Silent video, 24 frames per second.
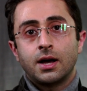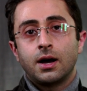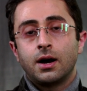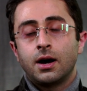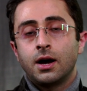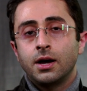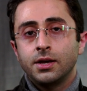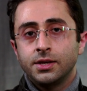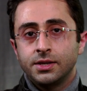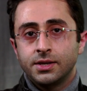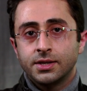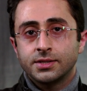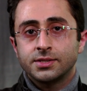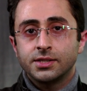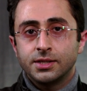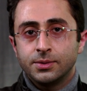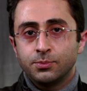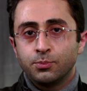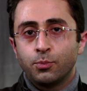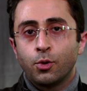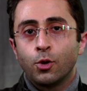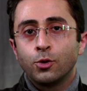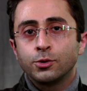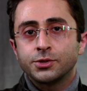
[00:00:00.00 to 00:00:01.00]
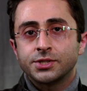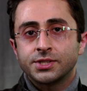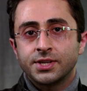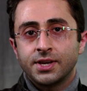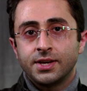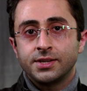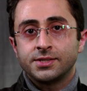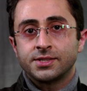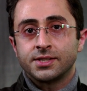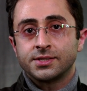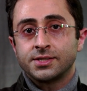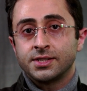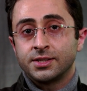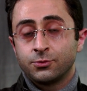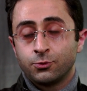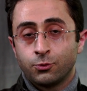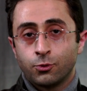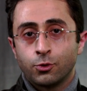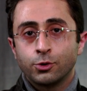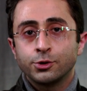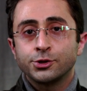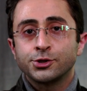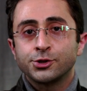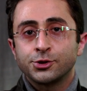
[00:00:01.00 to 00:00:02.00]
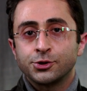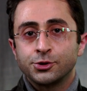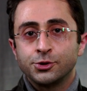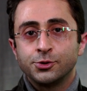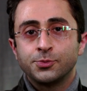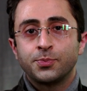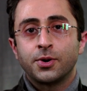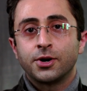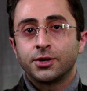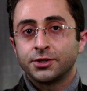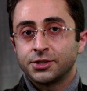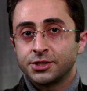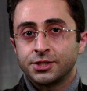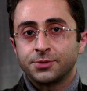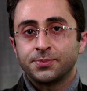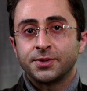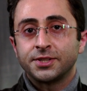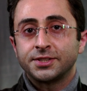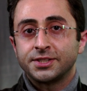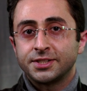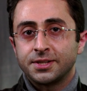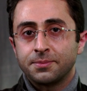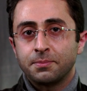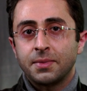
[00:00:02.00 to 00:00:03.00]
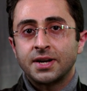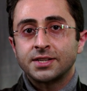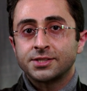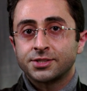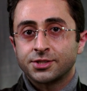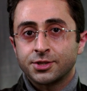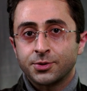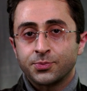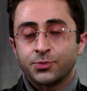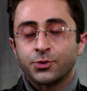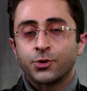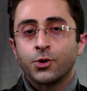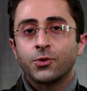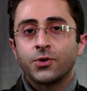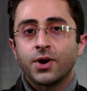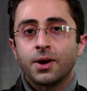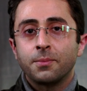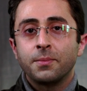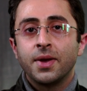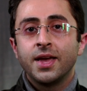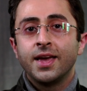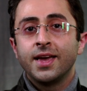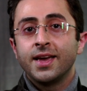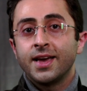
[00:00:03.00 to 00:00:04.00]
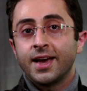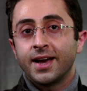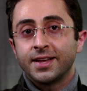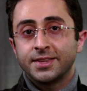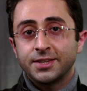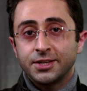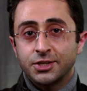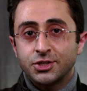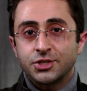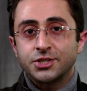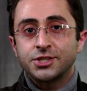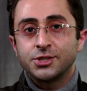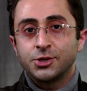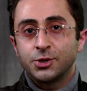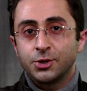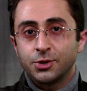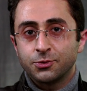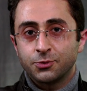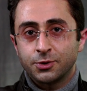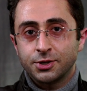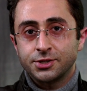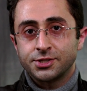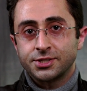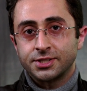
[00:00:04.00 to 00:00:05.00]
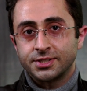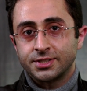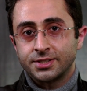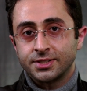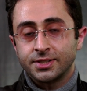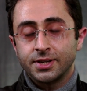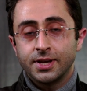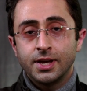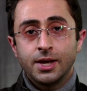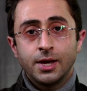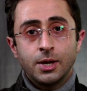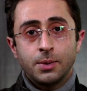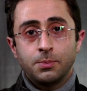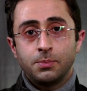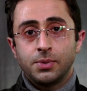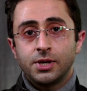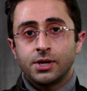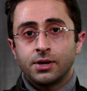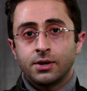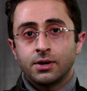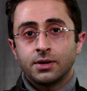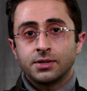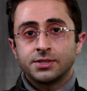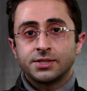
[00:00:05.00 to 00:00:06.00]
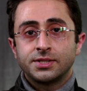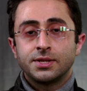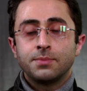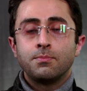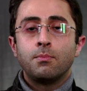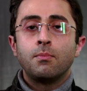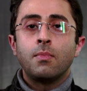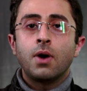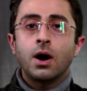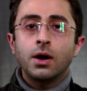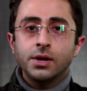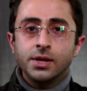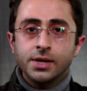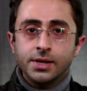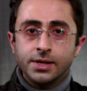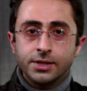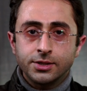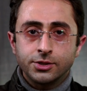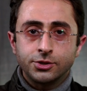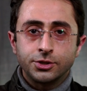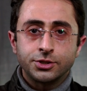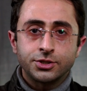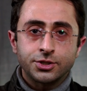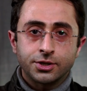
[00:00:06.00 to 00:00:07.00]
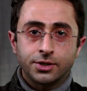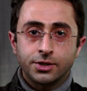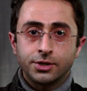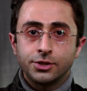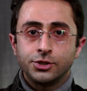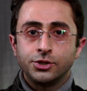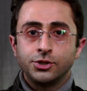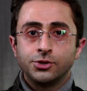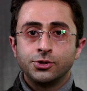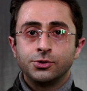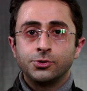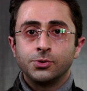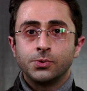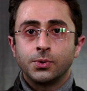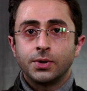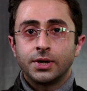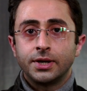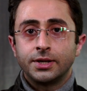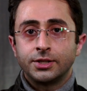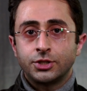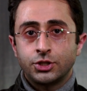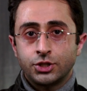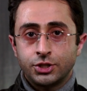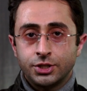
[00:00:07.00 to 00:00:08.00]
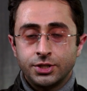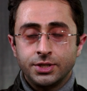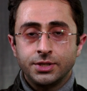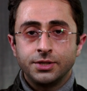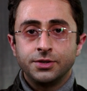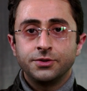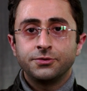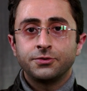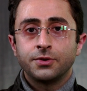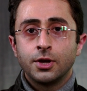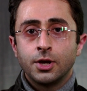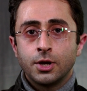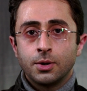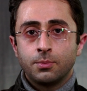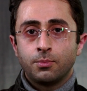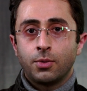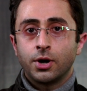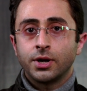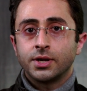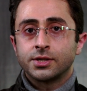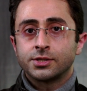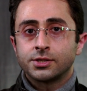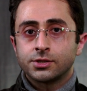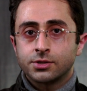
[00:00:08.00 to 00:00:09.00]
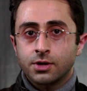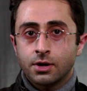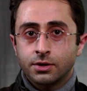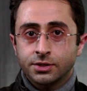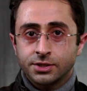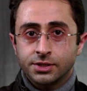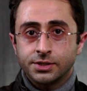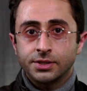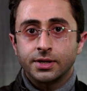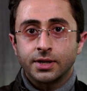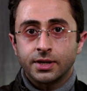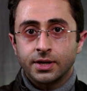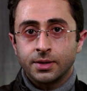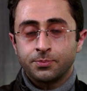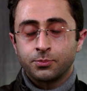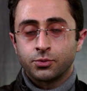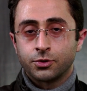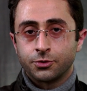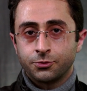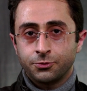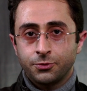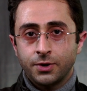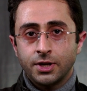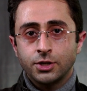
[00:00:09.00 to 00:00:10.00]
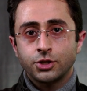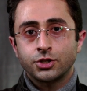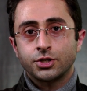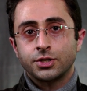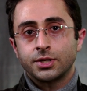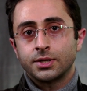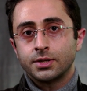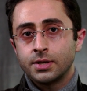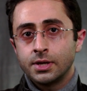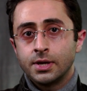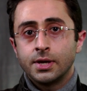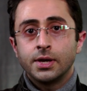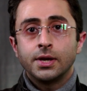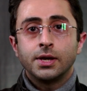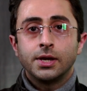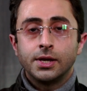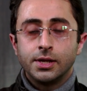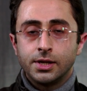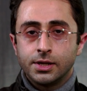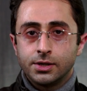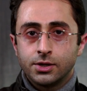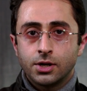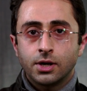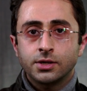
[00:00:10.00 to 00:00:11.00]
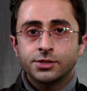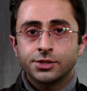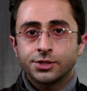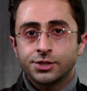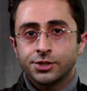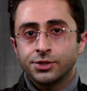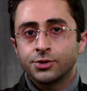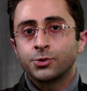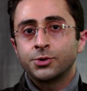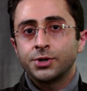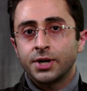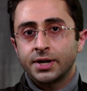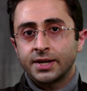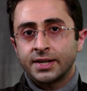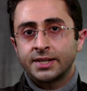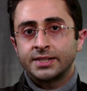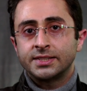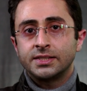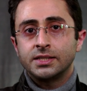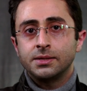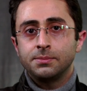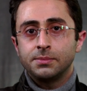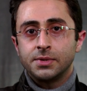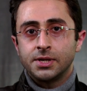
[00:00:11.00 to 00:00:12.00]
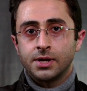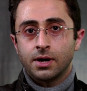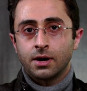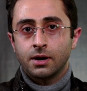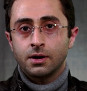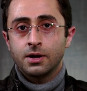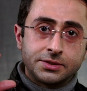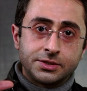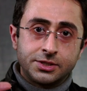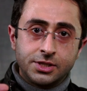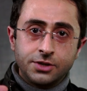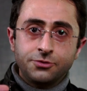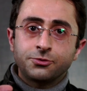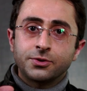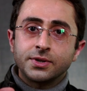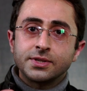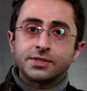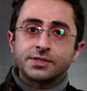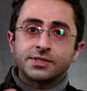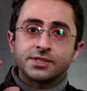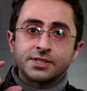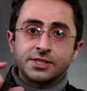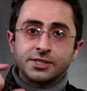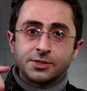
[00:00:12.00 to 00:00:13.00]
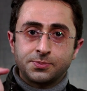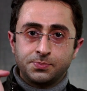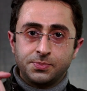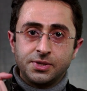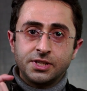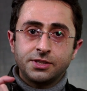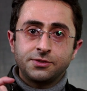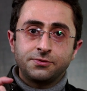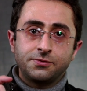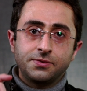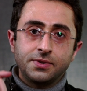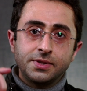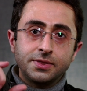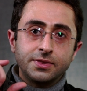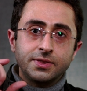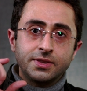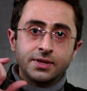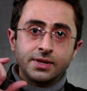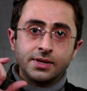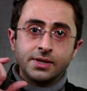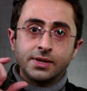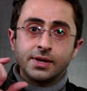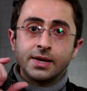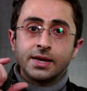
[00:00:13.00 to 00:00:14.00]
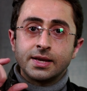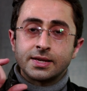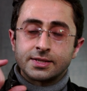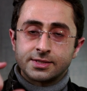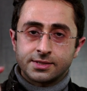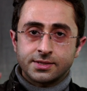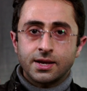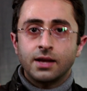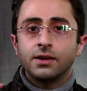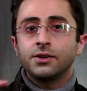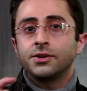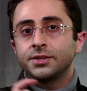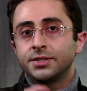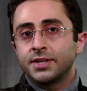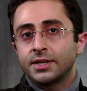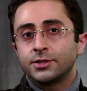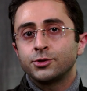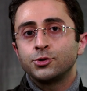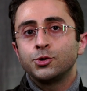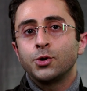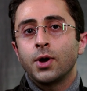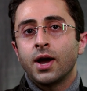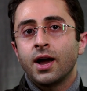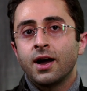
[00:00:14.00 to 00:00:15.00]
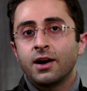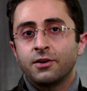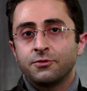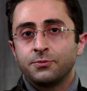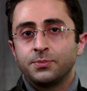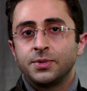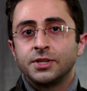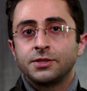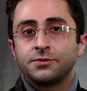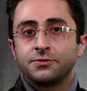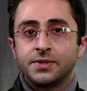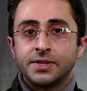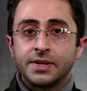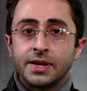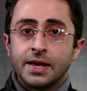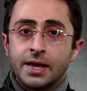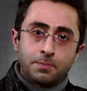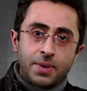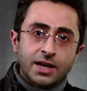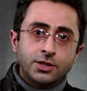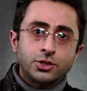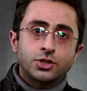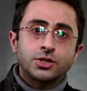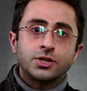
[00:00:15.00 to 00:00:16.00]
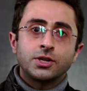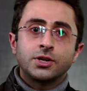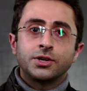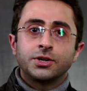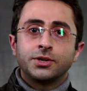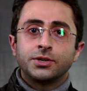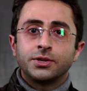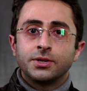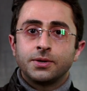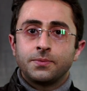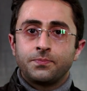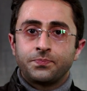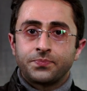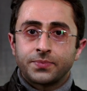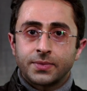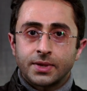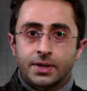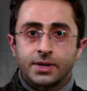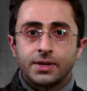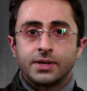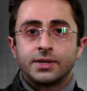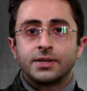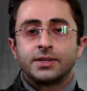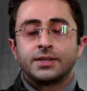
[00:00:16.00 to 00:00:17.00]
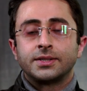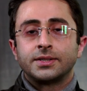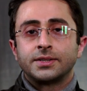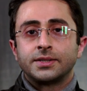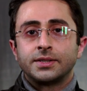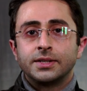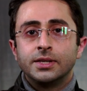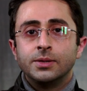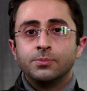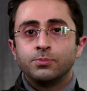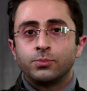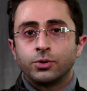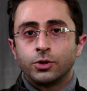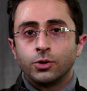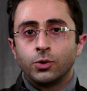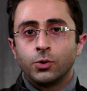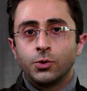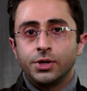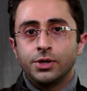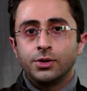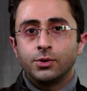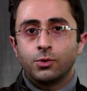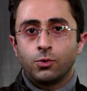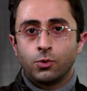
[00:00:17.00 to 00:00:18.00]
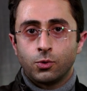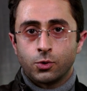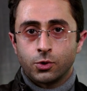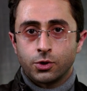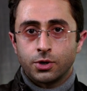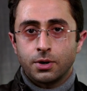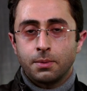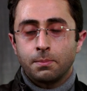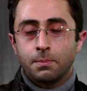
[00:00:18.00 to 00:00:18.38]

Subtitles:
I guess in both cases, it's worth to participate in a master program at HSE University, because the money in return you achieve by starting a profession in industry or academia, differences between the salary that you have between bachelor employee or